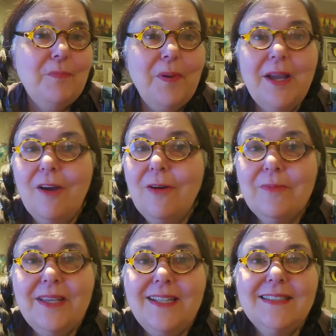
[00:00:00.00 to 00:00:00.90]
By all
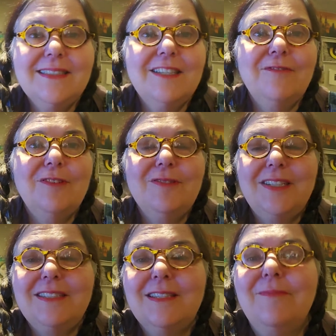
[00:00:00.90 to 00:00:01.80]
means, if you
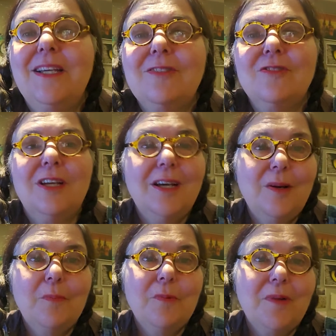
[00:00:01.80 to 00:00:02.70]
need some extra
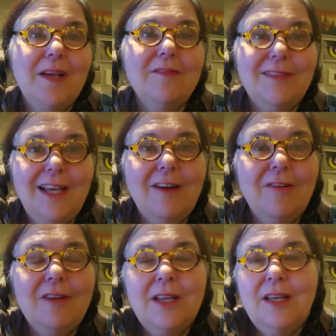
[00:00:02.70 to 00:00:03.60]
help around now,